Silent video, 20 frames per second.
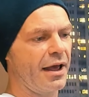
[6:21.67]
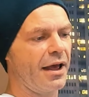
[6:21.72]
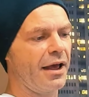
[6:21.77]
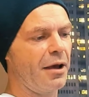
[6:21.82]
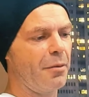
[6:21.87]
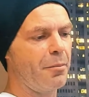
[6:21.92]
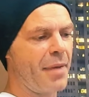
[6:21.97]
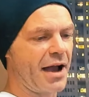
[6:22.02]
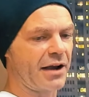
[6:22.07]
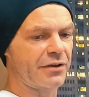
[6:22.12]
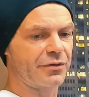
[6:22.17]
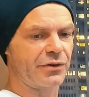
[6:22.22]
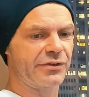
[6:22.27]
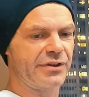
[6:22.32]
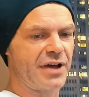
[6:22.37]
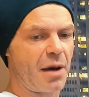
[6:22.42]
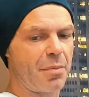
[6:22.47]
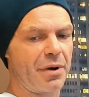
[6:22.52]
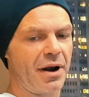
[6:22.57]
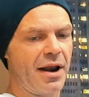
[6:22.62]
Max
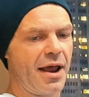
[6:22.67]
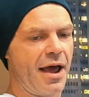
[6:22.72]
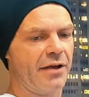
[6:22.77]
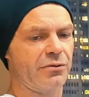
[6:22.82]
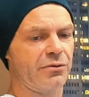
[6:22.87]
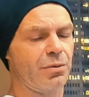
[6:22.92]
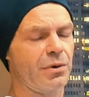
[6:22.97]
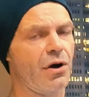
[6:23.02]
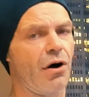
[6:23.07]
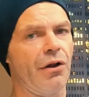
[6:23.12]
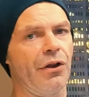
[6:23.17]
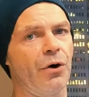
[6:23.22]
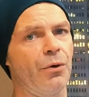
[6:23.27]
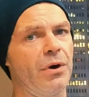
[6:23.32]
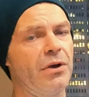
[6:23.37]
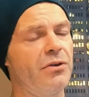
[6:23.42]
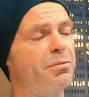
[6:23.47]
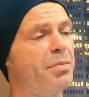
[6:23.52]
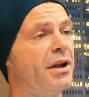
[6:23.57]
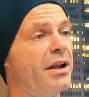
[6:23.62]
Verstappen, as we all know,
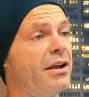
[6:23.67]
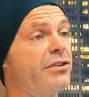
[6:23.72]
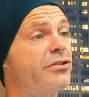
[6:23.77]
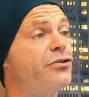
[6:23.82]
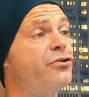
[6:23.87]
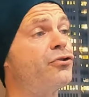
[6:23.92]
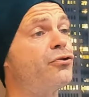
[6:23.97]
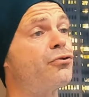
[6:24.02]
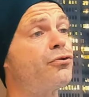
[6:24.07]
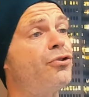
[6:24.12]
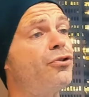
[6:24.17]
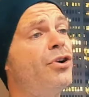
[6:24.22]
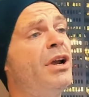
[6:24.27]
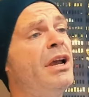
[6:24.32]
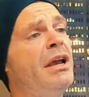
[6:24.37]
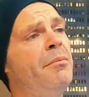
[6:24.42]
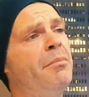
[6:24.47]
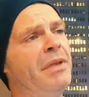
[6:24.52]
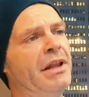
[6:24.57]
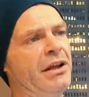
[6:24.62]
he's been
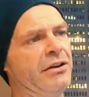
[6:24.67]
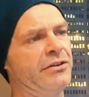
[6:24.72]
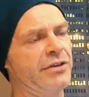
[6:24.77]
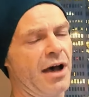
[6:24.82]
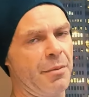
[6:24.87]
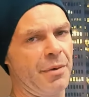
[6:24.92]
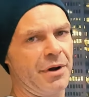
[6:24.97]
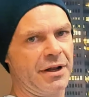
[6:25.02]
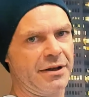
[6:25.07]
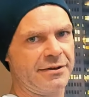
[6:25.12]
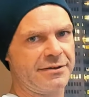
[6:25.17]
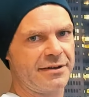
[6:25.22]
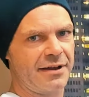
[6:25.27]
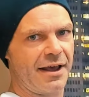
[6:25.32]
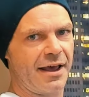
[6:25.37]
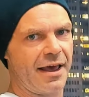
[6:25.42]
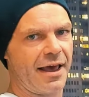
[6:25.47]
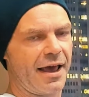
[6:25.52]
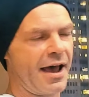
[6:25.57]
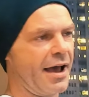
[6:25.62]
extremely dominant
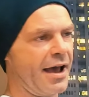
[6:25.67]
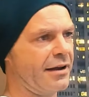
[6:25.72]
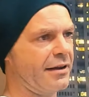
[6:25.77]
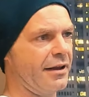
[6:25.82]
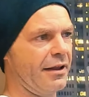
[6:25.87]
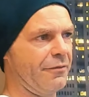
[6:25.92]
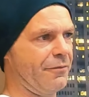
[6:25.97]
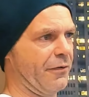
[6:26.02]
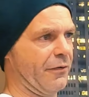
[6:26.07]
for